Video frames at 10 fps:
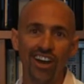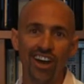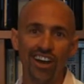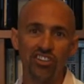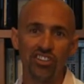
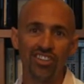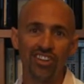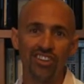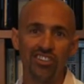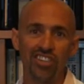in just
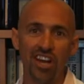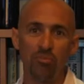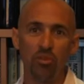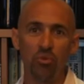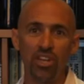a
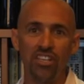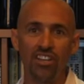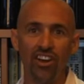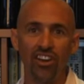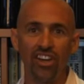couple of weeks
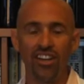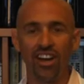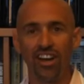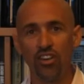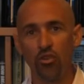here in
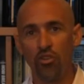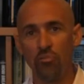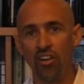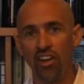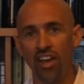North
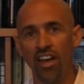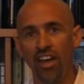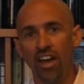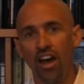America.